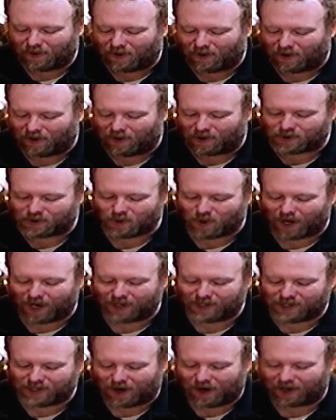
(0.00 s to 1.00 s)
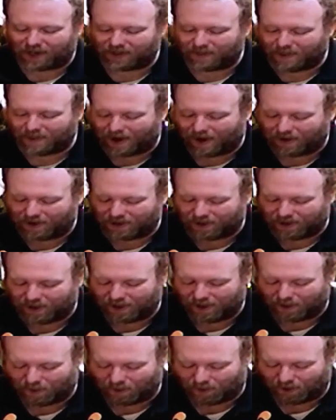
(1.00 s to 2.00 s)
As Wayne talked about in
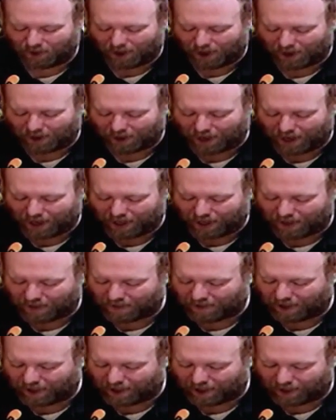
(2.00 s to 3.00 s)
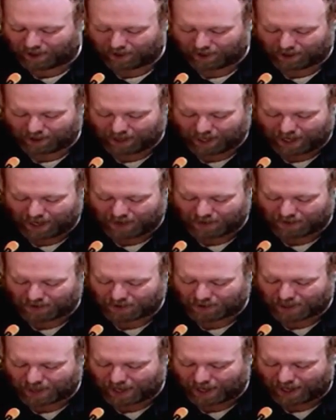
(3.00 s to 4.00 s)
the lighting of the candle
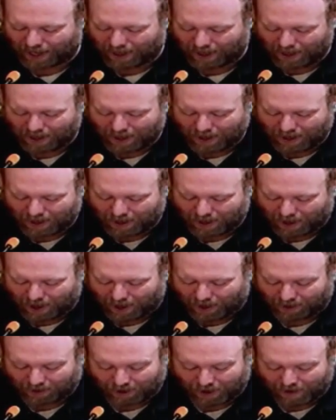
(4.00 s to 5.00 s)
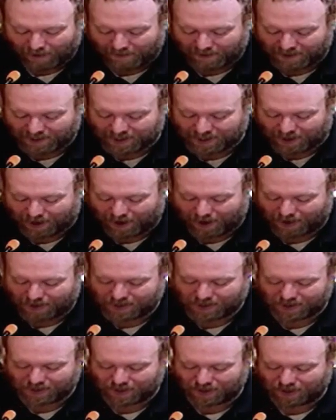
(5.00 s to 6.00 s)
today, love is
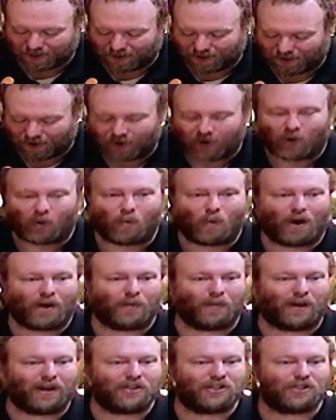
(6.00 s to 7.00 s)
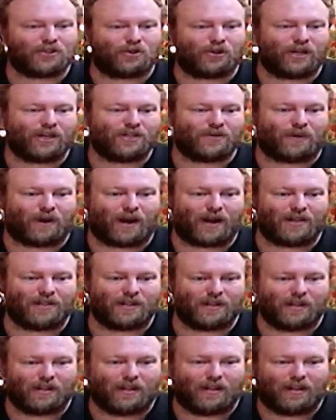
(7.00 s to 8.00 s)
not a one-way street, right?
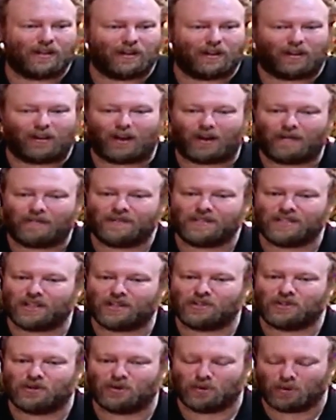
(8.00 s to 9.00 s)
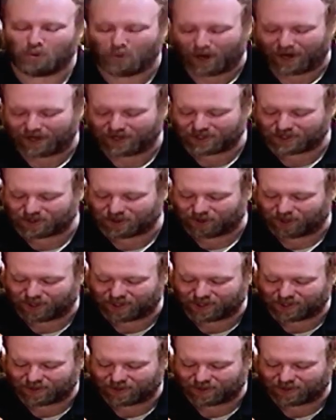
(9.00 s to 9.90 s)
Love is a two-way street.